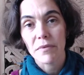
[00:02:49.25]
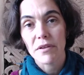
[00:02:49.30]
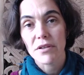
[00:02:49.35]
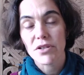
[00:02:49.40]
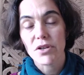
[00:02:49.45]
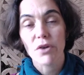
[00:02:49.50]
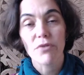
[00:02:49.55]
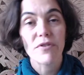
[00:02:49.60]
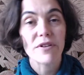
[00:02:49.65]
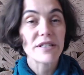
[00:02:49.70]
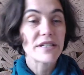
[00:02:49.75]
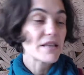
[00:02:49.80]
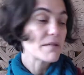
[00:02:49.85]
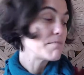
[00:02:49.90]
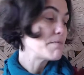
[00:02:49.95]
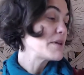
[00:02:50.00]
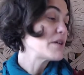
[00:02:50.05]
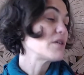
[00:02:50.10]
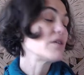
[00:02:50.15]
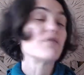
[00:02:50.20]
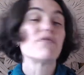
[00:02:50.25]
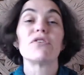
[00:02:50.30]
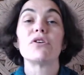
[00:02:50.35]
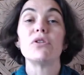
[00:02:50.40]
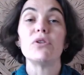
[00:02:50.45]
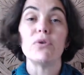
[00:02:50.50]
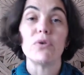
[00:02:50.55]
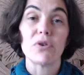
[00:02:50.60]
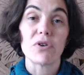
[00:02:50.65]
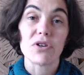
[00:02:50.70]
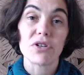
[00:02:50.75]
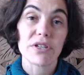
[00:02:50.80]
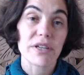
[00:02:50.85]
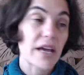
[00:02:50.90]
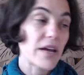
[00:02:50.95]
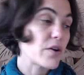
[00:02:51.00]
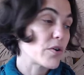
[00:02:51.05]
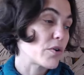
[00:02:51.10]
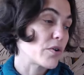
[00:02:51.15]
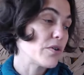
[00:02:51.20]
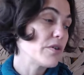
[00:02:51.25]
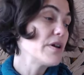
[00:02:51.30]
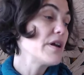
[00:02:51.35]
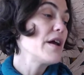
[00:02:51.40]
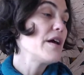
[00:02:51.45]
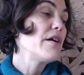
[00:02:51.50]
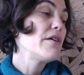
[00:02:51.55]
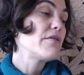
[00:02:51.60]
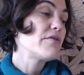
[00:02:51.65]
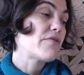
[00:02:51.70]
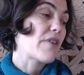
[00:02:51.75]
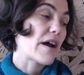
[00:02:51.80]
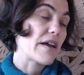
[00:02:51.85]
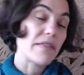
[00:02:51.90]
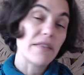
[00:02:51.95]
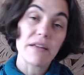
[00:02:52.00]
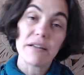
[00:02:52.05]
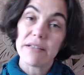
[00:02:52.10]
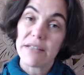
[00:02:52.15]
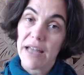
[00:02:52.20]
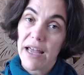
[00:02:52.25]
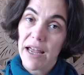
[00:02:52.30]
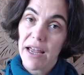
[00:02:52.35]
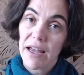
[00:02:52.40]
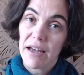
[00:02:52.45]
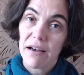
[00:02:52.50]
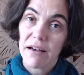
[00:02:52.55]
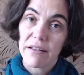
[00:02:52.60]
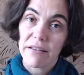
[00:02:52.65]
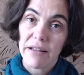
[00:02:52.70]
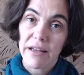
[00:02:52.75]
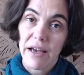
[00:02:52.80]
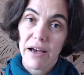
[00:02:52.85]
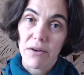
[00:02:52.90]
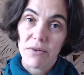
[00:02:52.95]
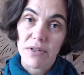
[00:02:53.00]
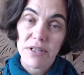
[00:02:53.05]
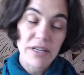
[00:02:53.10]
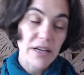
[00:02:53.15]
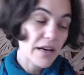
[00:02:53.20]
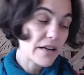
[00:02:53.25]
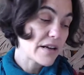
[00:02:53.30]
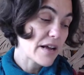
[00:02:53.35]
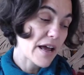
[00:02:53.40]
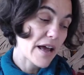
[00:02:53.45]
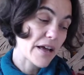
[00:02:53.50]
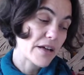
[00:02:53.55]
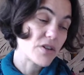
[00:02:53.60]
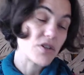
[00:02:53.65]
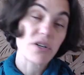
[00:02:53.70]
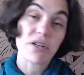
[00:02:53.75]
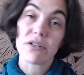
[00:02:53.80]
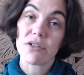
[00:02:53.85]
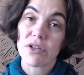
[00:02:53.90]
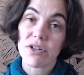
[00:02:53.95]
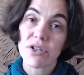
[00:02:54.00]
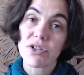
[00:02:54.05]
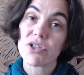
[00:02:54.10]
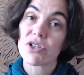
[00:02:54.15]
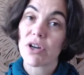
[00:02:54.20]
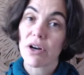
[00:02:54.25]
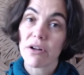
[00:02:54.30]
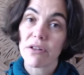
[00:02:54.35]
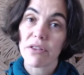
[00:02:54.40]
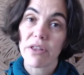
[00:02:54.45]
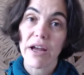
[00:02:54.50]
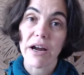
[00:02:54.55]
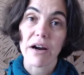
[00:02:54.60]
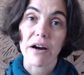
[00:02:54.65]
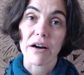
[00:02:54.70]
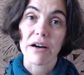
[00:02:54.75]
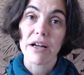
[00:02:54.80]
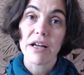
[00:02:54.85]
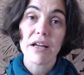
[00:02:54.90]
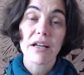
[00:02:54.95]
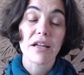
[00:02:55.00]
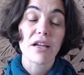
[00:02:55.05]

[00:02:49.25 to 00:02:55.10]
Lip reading: So if it's the middle of the lunar cycle, find the day on the outside edge and just start there.